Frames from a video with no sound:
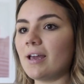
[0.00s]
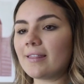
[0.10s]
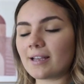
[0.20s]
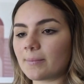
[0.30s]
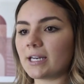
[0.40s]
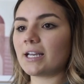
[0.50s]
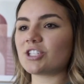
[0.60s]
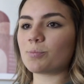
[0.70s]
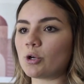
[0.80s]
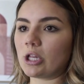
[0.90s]
I think I'm gonna
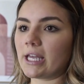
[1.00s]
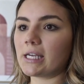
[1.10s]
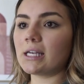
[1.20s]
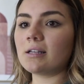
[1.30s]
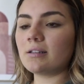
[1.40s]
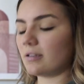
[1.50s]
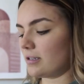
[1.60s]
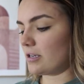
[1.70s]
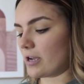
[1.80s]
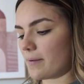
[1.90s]
get Chipotle.
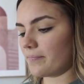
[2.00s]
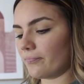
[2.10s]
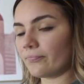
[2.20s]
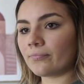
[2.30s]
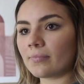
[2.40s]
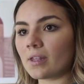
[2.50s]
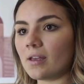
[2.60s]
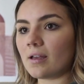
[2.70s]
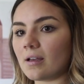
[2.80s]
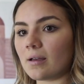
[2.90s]
Okay,
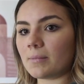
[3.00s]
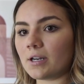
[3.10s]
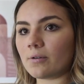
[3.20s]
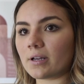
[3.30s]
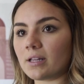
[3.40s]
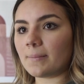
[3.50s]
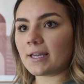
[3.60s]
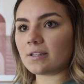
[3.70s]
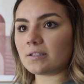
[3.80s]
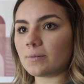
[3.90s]
I'm gonna quickly
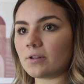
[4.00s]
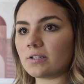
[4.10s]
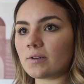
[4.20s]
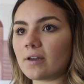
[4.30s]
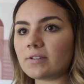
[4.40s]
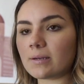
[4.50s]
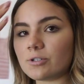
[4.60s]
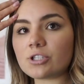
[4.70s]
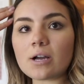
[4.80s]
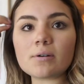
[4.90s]
make this smoothie so I have time
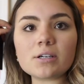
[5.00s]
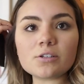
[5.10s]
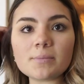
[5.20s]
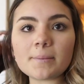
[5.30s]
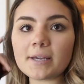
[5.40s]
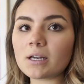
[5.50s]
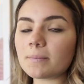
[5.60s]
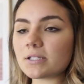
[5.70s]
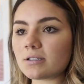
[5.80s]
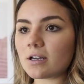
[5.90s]
to shower and do my
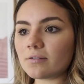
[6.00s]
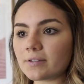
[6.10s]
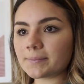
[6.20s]
makeup and stuff.